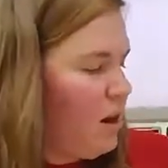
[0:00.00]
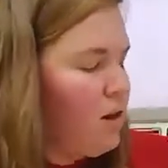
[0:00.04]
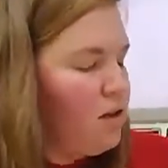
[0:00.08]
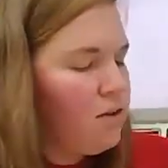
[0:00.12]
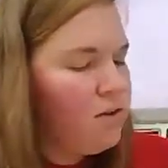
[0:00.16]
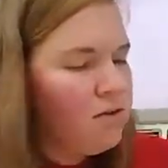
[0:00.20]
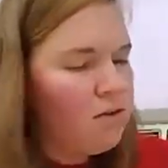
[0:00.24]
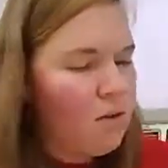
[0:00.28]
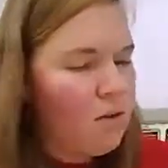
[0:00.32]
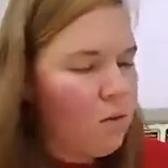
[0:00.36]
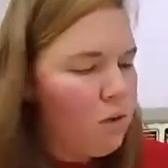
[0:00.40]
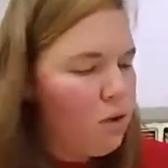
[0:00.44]

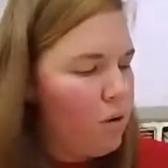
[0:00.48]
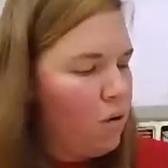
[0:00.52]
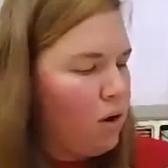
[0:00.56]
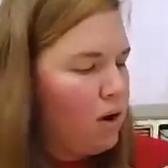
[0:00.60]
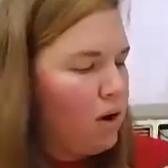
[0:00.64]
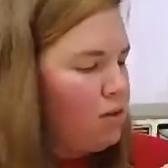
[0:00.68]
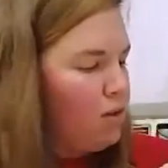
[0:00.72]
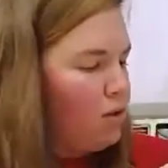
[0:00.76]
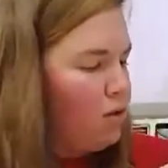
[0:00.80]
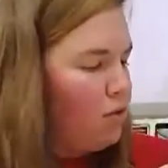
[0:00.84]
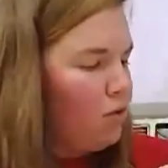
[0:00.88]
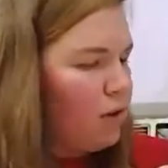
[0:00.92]
So we're going
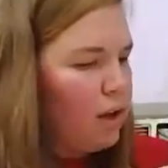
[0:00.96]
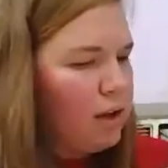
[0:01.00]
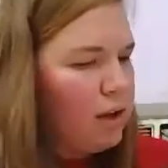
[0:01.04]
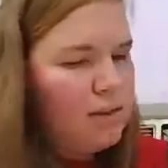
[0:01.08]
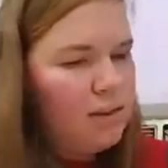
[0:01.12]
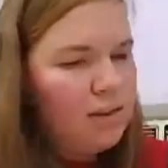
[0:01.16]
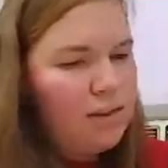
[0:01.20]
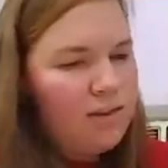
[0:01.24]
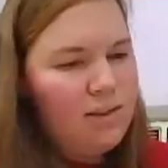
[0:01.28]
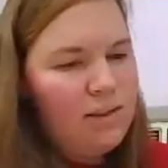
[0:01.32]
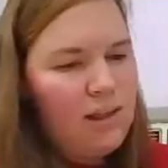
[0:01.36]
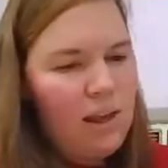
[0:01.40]
to read
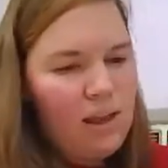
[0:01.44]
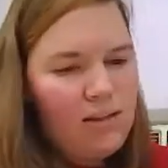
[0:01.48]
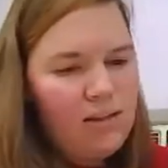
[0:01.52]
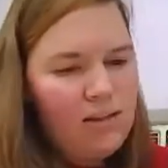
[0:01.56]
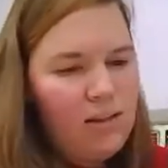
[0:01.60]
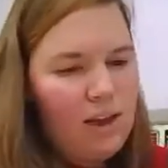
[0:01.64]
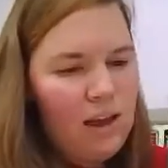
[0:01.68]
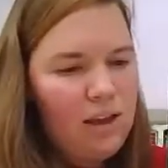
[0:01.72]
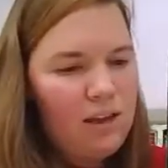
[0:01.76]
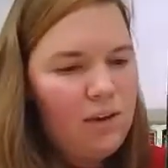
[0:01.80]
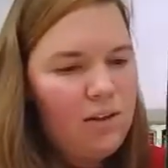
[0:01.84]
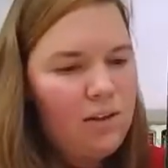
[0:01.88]
the
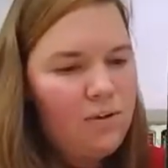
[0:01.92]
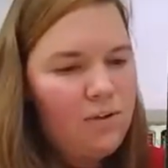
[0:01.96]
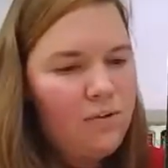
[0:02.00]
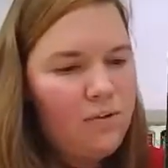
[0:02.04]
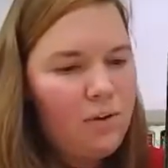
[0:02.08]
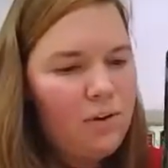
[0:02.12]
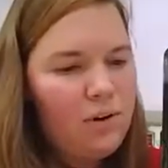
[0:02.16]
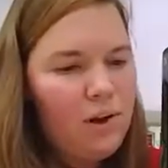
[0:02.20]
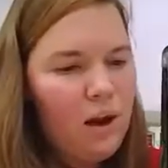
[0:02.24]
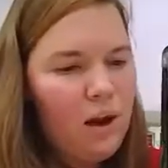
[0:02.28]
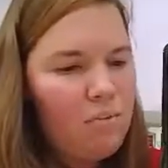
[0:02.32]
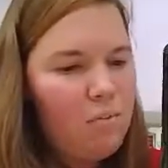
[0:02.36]
sentence for
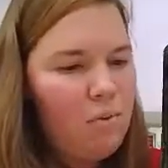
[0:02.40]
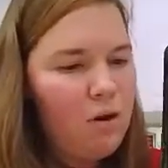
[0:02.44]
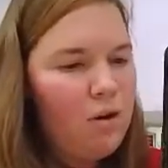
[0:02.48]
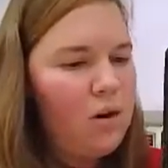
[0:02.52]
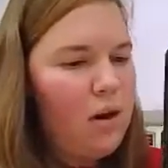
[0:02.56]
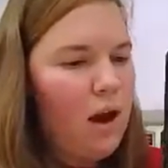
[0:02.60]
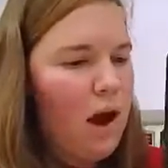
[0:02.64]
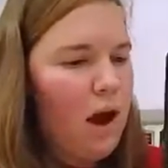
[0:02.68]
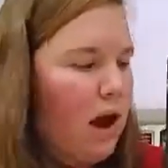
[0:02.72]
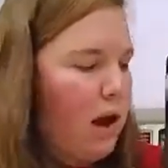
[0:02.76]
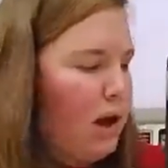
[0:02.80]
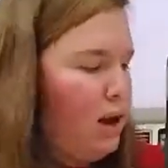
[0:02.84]
number
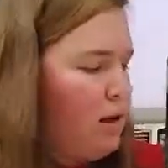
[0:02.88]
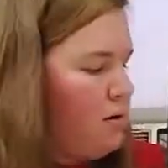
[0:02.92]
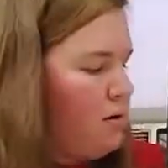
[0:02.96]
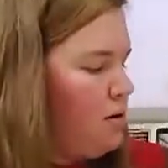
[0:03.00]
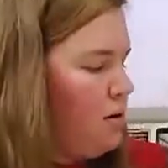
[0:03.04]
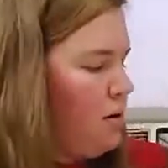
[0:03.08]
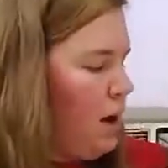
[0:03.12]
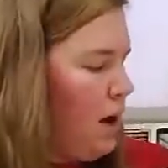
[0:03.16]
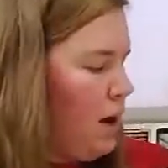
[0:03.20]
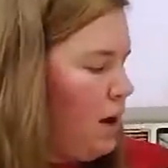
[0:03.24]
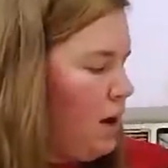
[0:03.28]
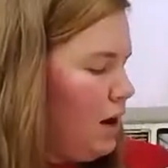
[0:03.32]
9,
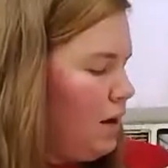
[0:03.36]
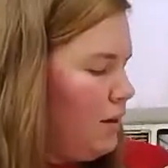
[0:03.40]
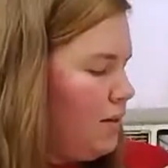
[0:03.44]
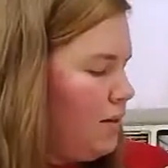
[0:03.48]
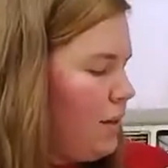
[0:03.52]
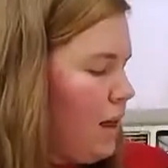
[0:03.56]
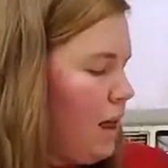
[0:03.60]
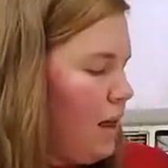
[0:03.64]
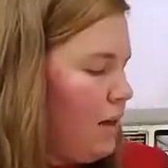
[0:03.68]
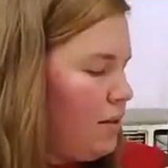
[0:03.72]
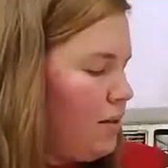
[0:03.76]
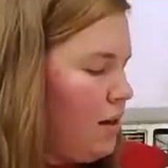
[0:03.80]
and it
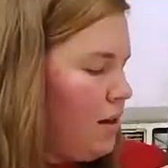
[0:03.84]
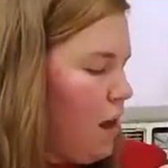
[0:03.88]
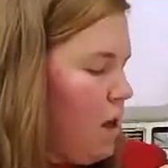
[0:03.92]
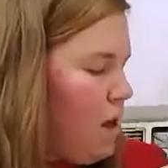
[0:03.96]
says,